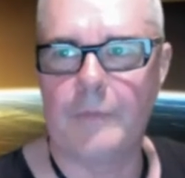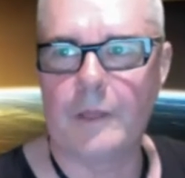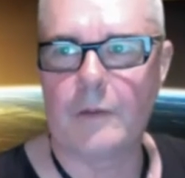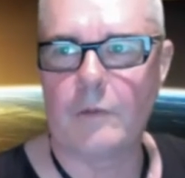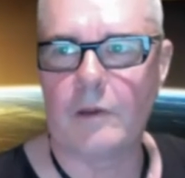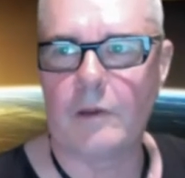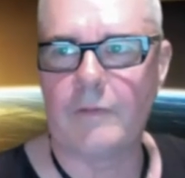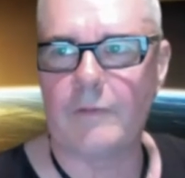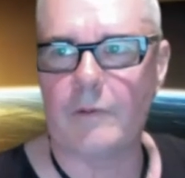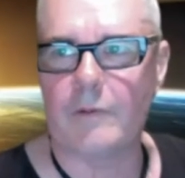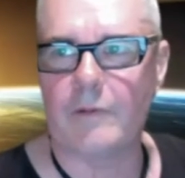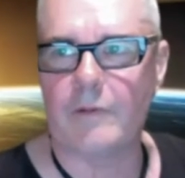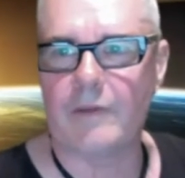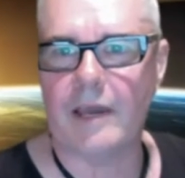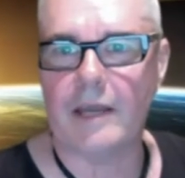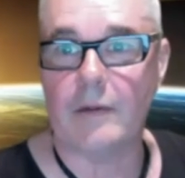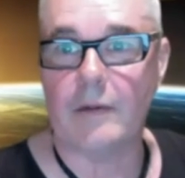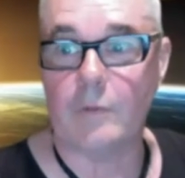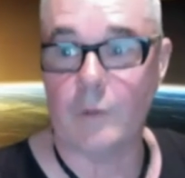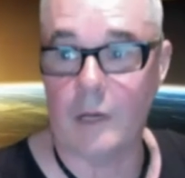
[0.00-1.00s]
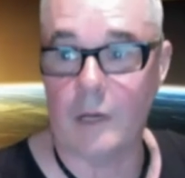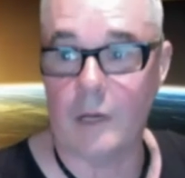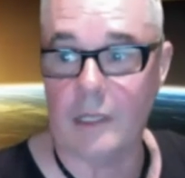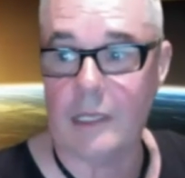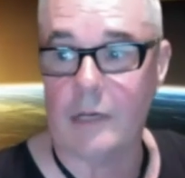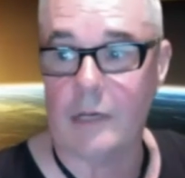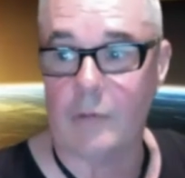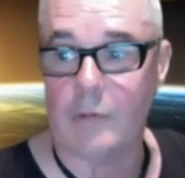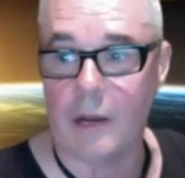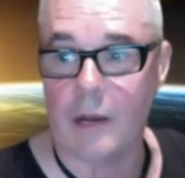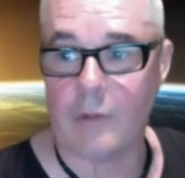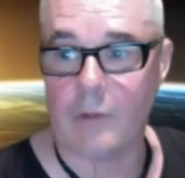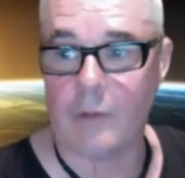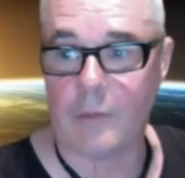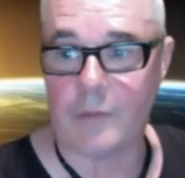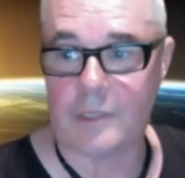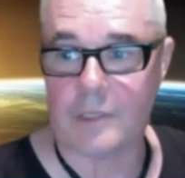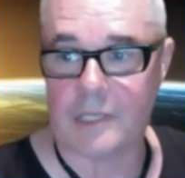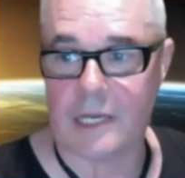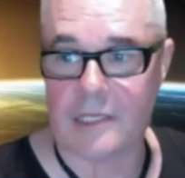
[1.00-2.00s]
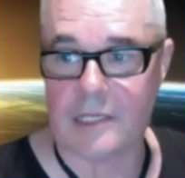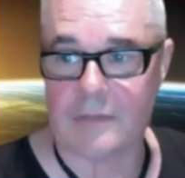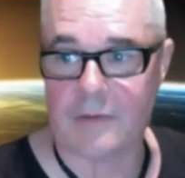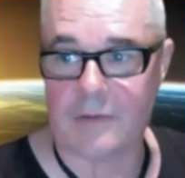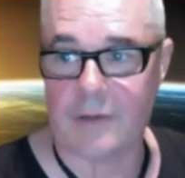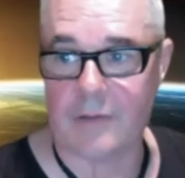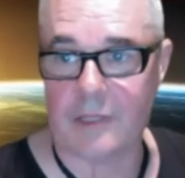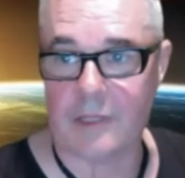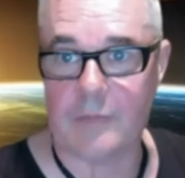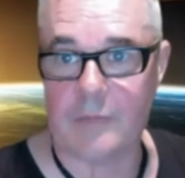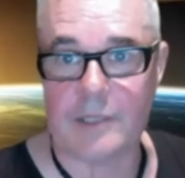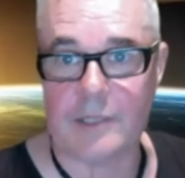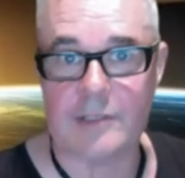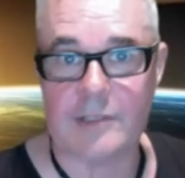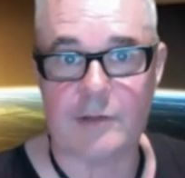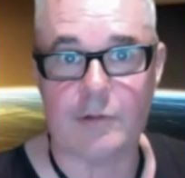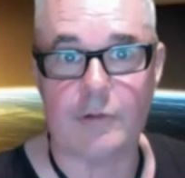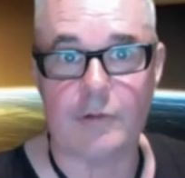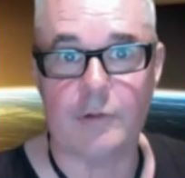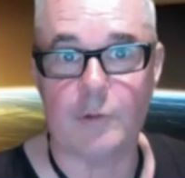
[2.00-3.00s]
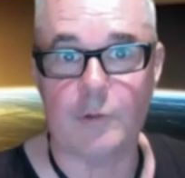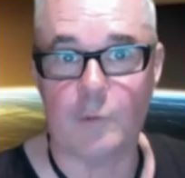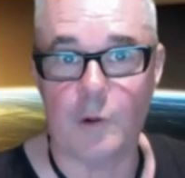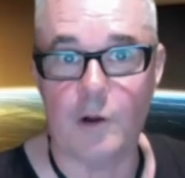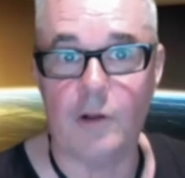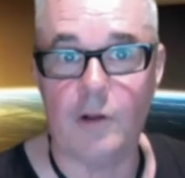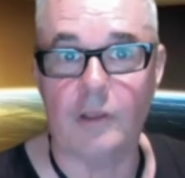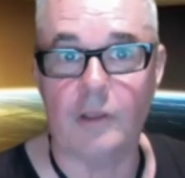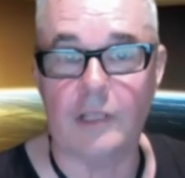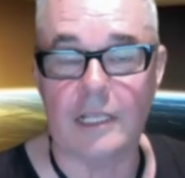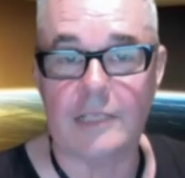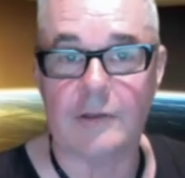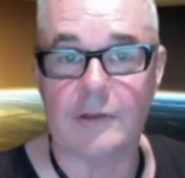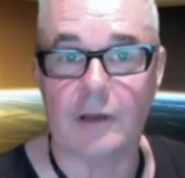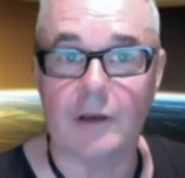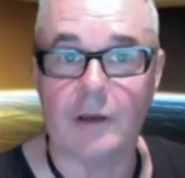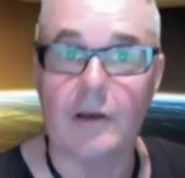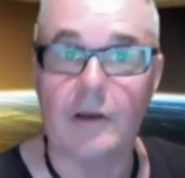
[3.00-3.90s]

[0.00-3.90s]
We've had a really great reputation for having the best crew in the world, and that's so.